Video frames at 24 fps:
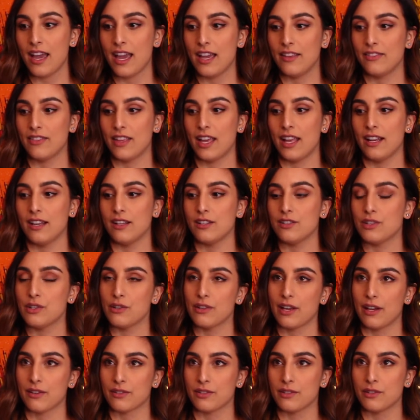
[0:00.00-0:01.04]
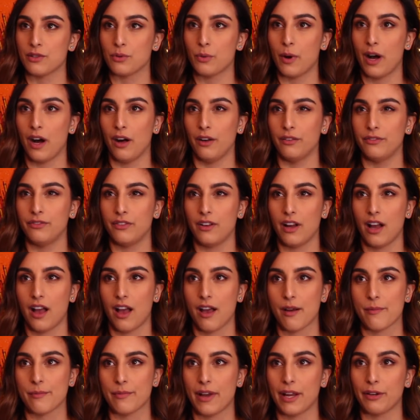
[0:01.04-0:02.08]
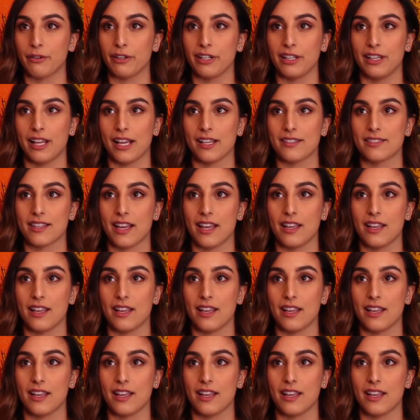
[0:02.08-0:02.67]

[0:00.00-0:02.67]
And then in 2012, I realized